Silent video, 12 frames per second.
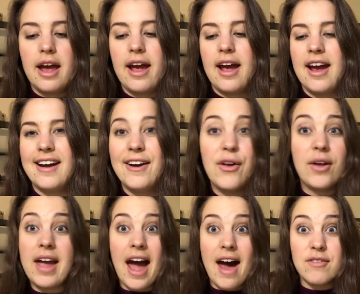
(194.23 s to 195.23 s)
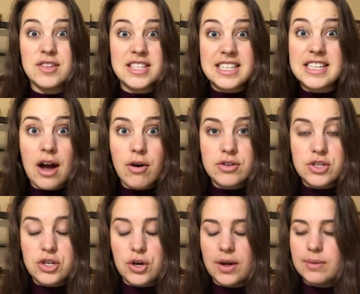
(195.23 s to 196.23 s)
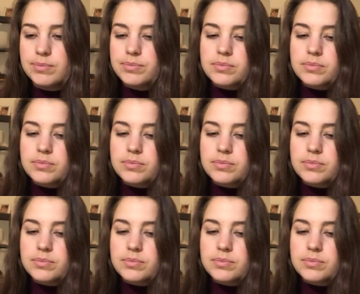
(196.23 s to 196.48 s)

and I only have 6 hours to do it.